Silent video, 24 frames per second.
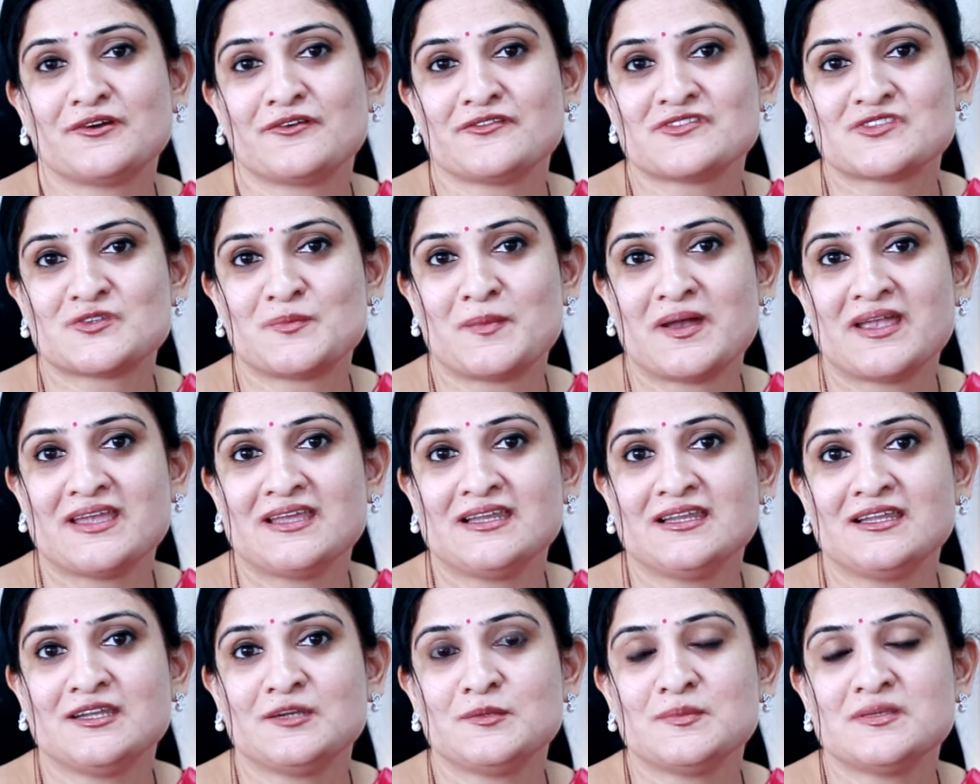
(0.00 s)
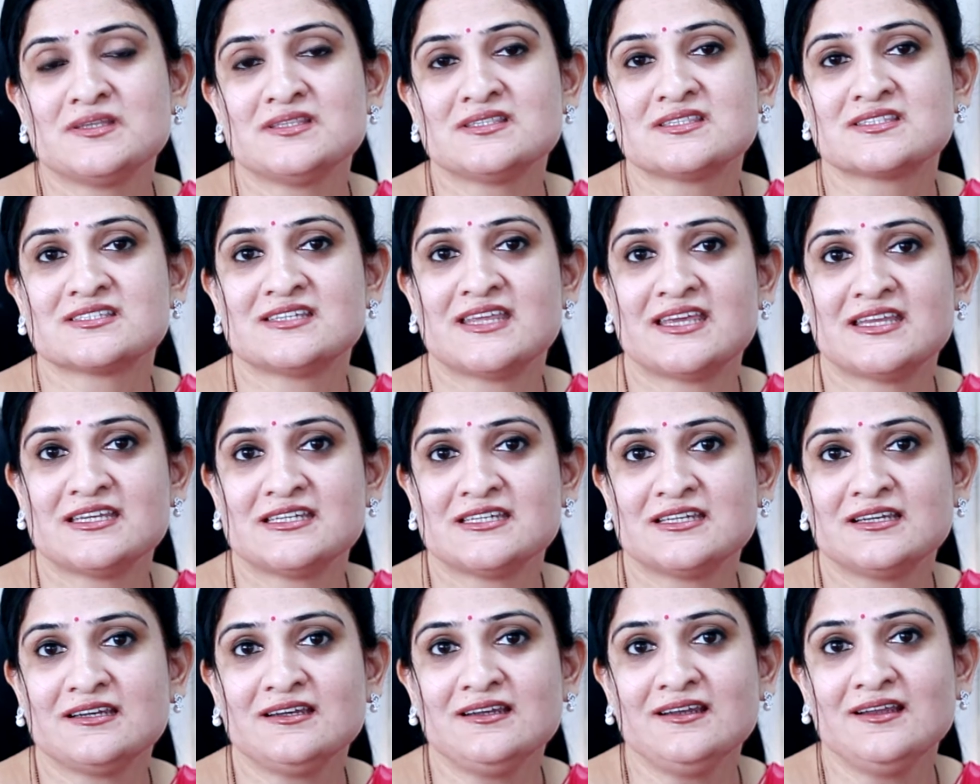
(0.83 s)
of Smile Elements
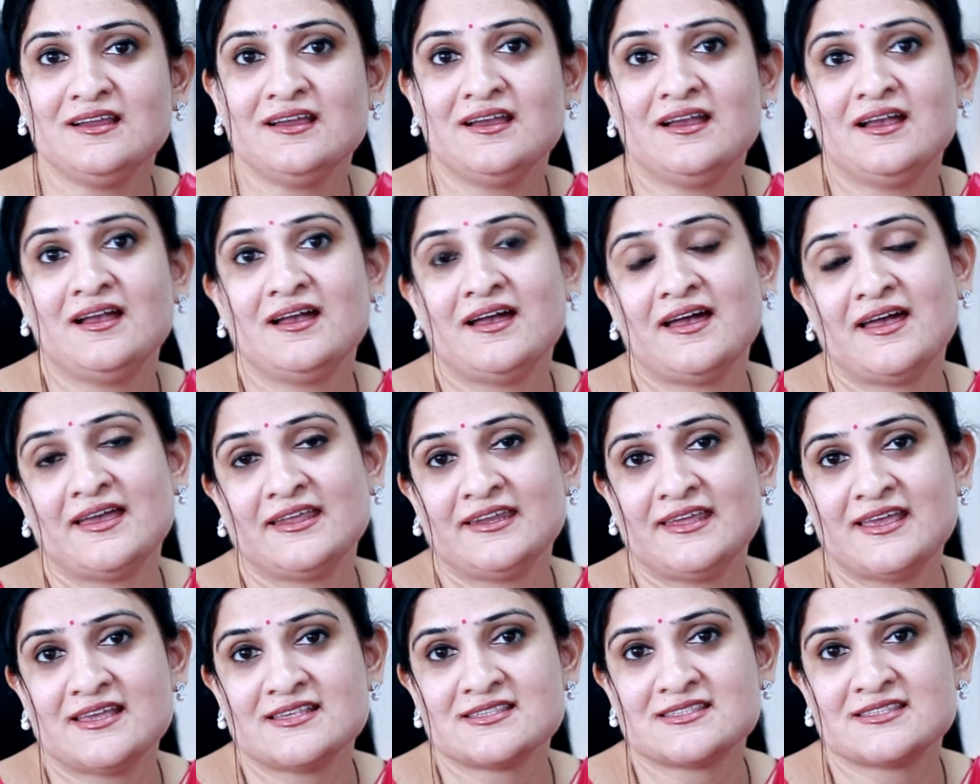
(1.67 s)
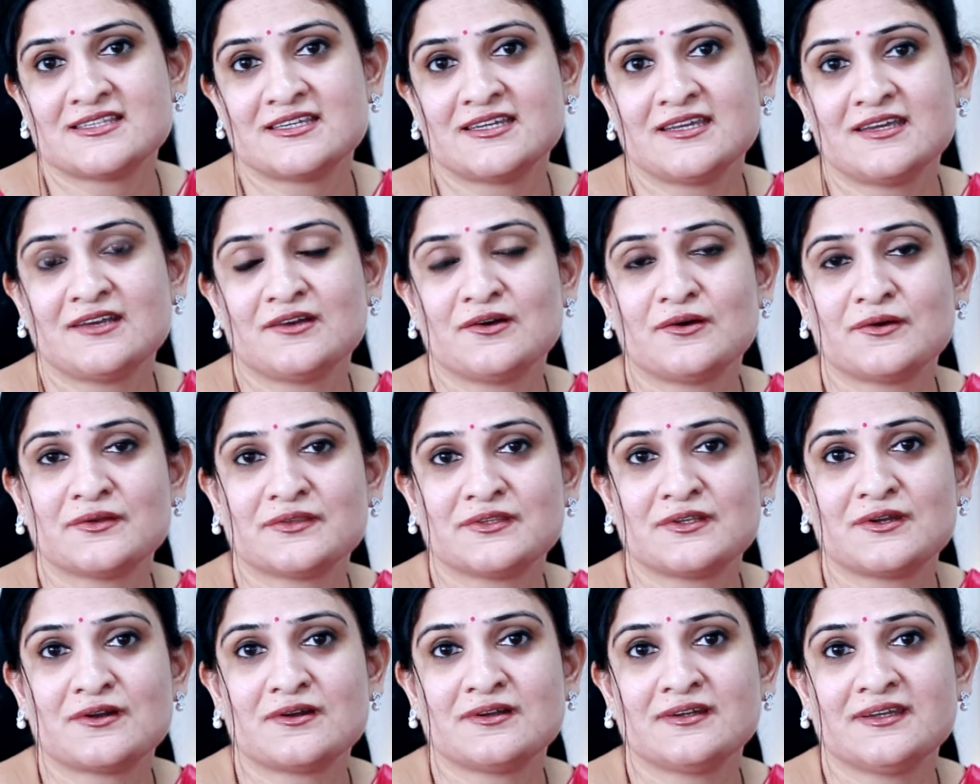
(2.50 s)
Dental, an aesthetic,
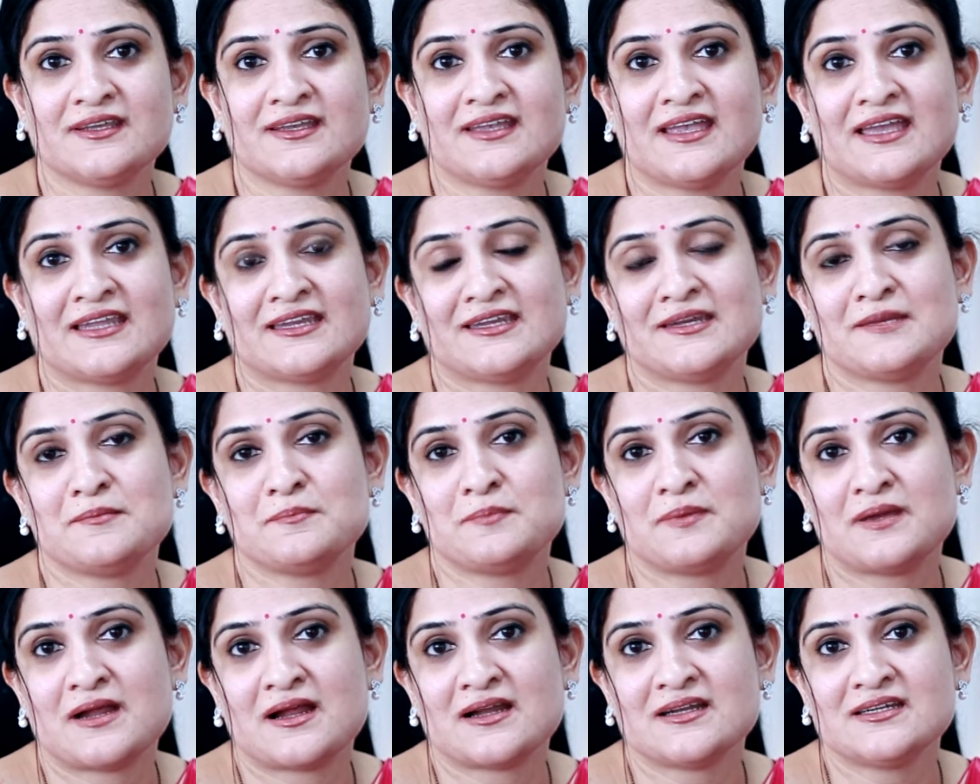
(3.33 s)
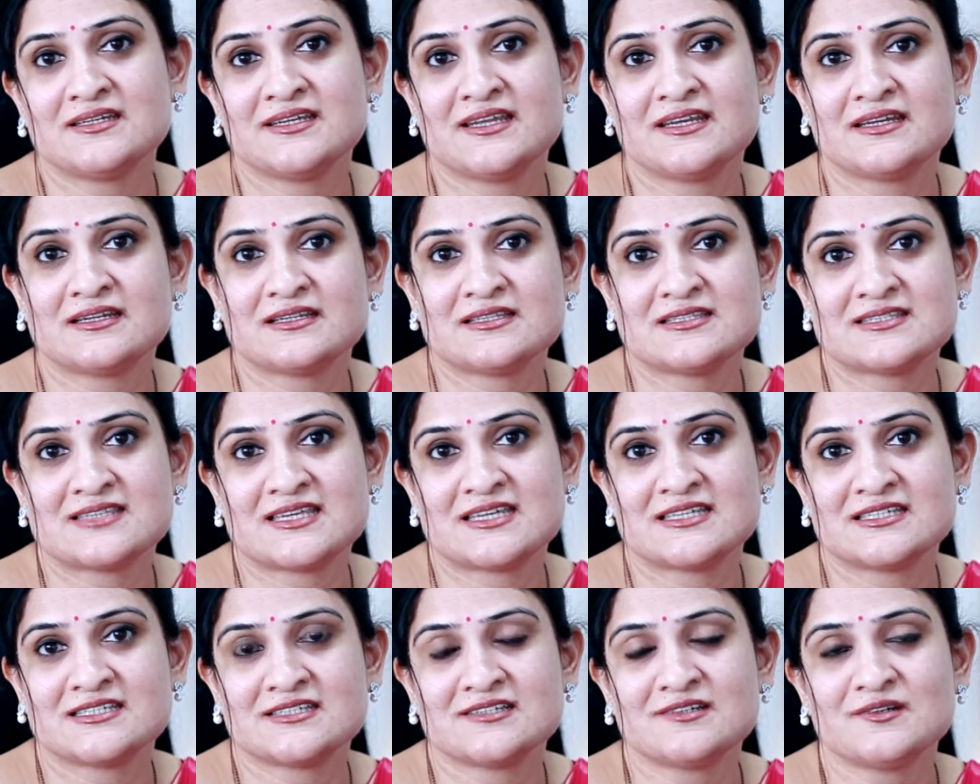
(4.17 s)
orthodontic and an implant dental
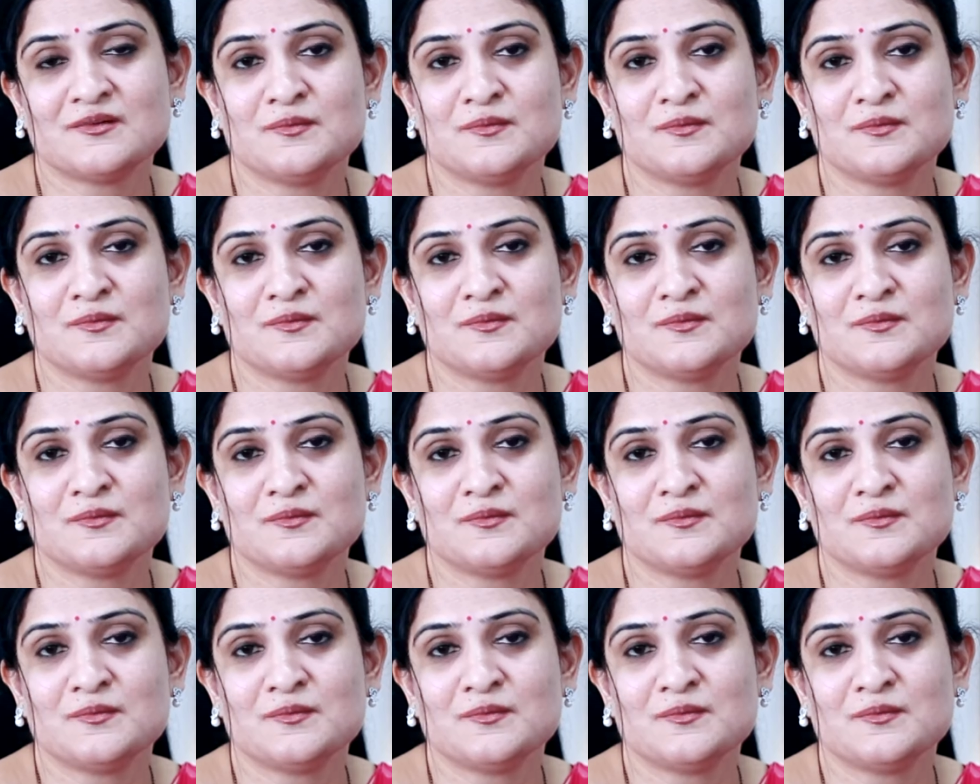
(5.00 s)
center,